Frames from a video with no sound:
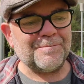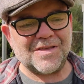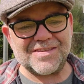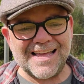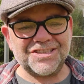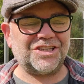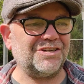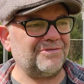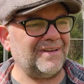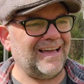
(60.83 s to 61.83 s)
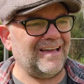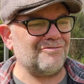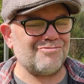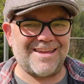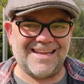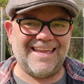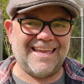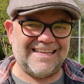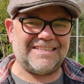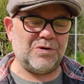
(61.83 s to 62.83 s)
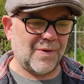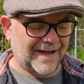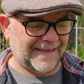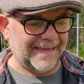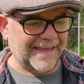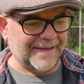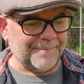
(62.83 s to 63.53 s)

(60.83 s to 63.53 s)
There's actually a really easy way.